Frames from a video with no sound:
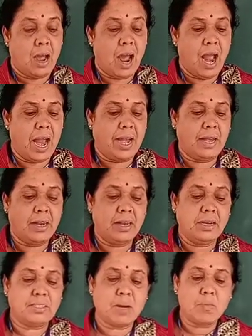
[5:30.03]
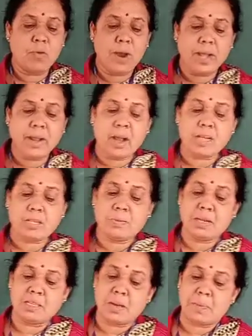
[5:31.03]
And in Jammu and
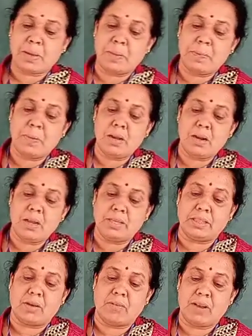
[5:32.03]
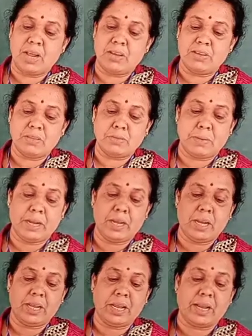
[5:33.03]
Kashmir, the people in the villages
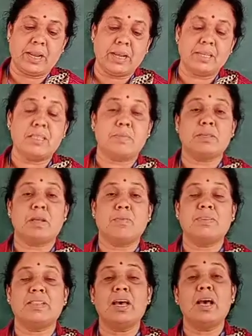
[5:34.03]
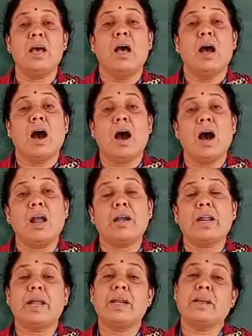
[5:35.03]
mainly engage themselves in the
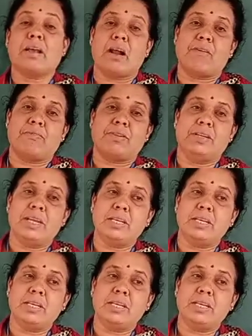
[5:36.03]
art and craft.